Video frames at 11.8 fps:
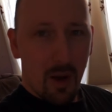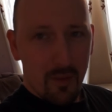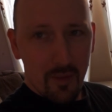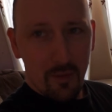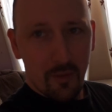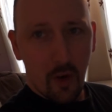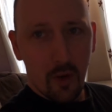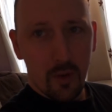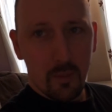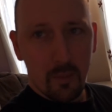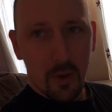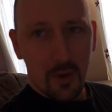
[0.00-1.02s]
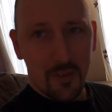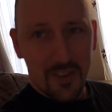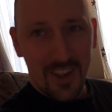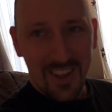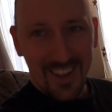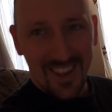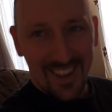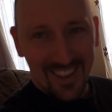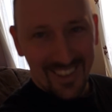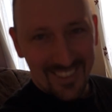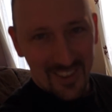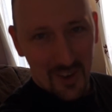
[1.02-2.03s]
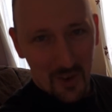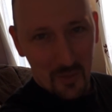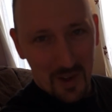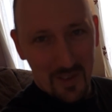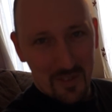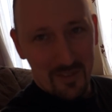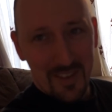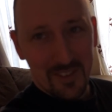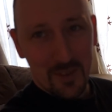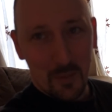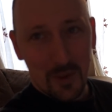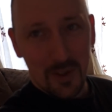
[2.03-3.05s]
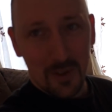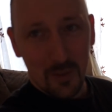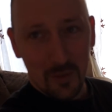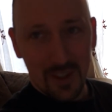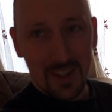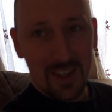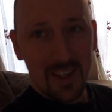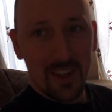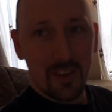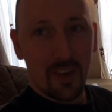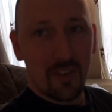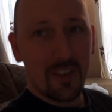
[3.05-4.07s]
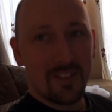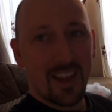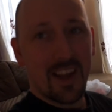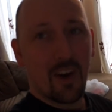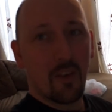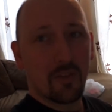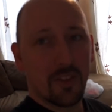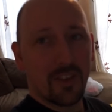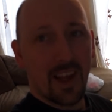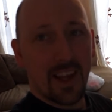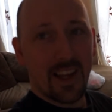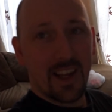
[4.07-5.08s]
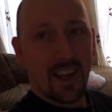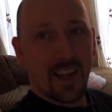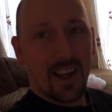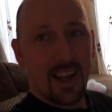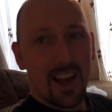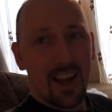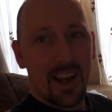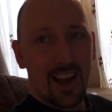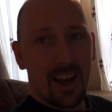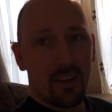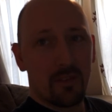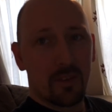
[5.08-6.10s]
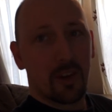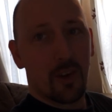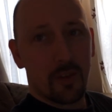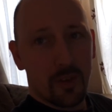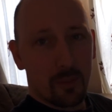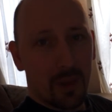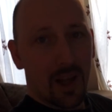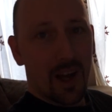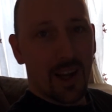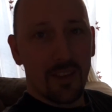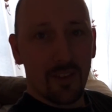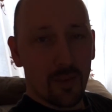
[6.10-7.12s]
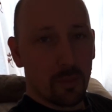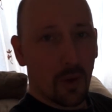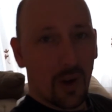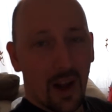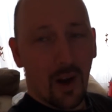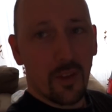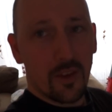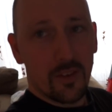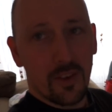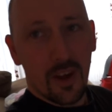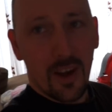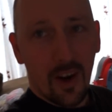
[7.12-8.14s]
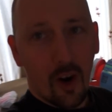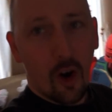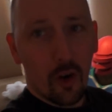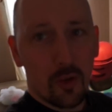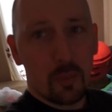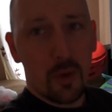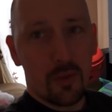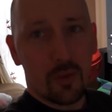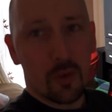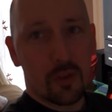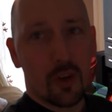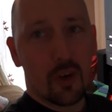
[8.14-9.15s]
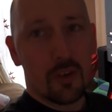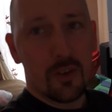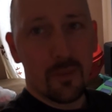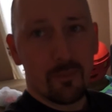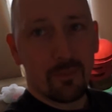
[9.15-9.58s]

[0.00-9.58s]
having fun, but not with the rest of the world. So I've got a day off today. I've closed the blinds to block out this hot, beautiful sun.